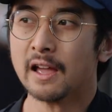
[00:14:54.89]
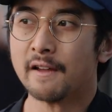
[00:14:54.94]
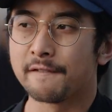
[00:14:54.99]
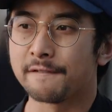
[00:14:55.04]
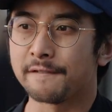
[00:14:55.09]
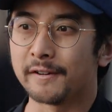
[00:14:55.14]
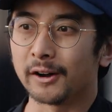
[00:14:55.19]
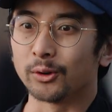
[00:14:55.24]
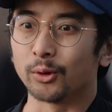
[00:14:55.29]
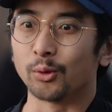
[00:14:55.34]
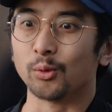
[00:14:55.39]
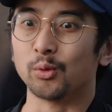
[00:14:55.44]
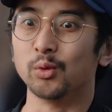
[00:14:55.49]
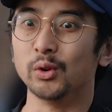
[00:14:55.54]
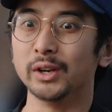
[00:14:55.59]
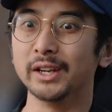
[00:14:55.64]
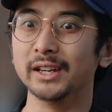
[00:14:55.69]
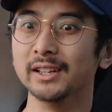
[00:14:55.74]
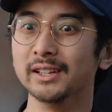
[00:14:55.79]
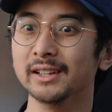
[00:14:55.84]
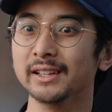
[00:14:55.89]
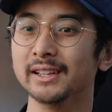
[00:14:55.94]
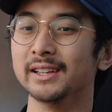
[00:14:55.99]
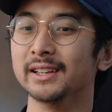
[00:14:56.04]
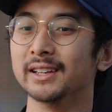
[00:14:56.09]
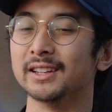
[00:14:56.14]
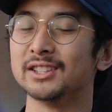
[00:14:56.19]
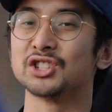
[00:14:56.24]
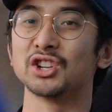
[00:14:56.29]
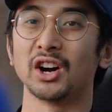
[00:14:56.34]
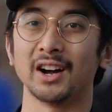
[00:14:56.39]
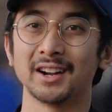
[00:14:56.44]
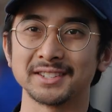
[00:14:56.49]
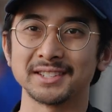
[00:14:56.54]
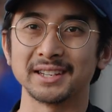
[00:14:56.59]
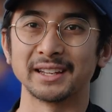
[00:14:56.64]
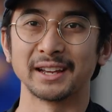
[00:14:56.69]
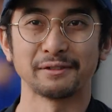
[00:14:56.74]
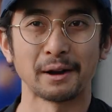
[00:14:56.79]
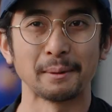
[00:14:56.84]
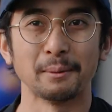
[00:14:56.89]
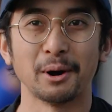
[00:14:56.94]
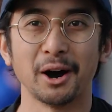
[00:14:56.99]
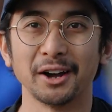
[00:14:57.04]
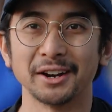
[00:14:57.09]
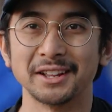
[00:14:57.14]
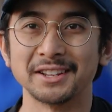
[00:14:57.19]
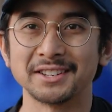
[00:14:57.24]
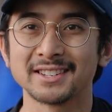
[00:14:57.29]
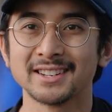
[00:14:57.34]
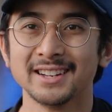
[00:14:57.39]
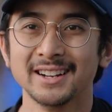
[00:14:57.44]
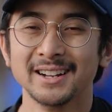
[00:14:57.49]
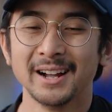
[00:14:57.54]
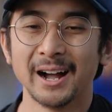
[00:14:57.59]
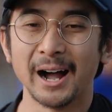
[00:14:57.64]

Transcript: felt really daunting, if I'm honest.